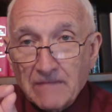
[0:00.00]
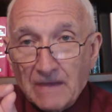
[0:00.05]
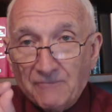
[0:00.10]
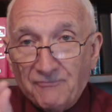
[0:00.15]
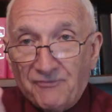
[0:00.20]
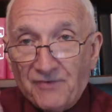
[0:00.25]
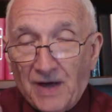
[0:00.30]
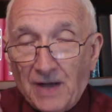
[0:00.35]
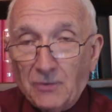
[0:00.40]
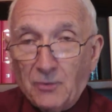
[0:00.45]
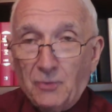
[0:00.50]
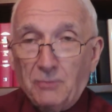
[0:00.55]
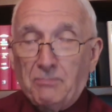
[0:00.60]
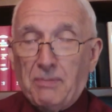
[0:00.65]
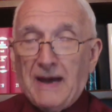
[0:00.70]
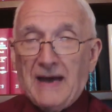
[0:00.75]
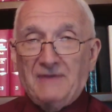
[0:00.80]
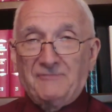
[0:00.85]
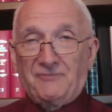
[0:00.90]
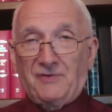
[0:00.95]
followed
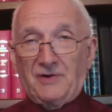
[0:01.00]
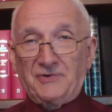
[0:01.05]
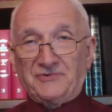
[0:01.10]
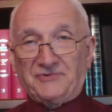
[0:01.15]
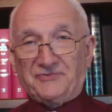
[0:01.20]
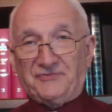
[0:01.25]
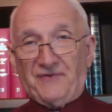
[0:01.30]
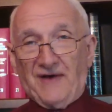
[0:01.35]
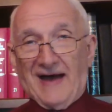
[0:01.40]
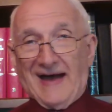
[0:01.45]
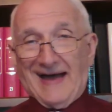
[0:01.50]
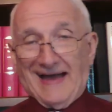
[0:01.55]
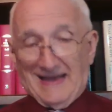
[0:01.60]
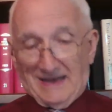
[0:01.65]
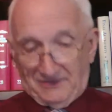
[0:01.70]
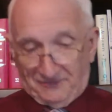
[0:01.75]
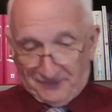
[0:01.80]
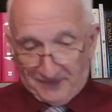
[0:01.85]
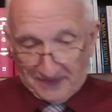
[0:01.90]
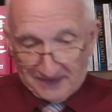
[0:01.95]
by verse
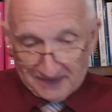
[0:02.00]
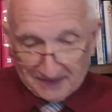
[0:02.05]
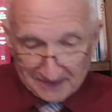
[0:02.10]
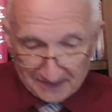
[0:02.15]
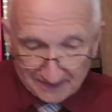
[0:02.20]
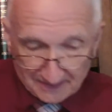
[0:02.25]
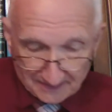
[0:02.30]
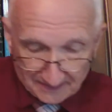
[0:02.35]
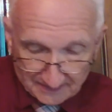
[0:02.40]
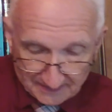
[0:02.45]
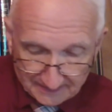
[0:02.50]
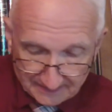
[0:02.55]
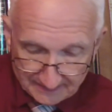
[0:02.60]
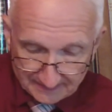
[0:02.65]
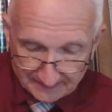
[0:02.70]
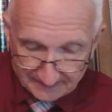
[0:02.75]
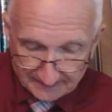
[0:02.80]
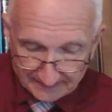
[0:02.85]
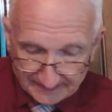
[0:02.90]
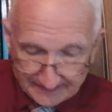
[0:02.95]
5
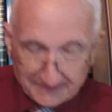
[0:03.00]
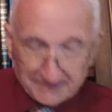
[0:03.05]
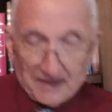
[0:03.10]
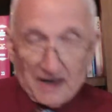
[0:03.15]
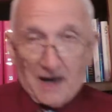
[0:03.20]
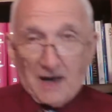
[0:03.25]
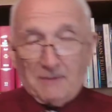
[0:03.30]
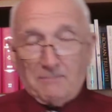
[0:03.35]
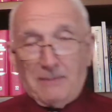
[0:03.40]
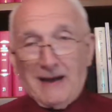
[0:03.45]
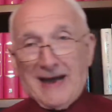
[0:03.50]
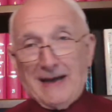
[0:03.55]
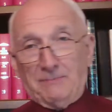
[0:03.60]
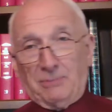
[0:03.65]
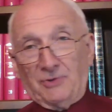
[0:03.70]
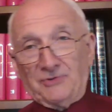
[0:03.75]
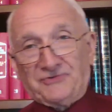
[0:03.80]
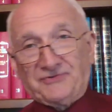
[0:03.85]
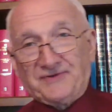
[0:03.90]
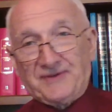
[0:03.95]
uh, in our
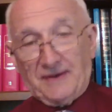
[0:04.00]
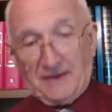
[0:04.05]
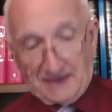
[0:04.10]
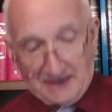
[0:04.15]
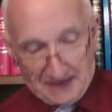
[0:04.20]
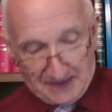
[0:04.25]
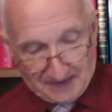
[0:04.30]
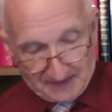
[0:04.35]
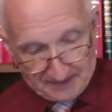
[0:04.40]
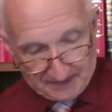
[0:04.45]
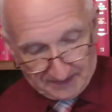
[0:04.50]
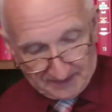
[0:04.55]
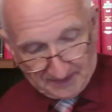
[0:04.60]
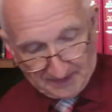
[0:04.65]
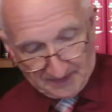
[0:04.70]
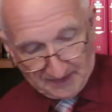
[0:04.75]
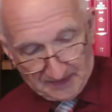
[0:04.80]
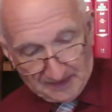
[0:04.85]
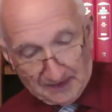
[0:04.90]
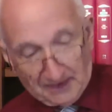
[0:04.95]
Bible study
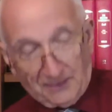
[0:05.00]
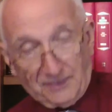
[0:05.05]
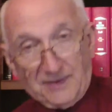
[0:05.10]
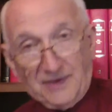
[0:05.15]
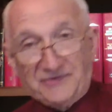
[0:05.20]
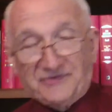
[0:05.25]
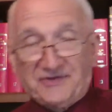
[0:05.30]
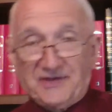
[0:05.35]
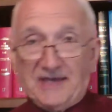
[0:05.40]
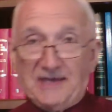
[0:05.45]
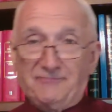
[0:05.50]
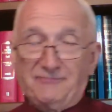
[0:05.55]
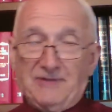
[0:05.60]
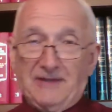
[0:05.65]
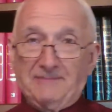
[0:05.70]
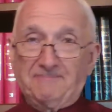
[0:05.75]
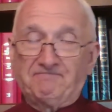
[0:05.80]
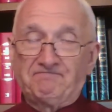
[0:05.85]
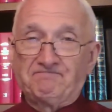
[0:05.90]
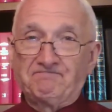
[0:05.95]
this
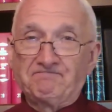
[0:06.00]
evening.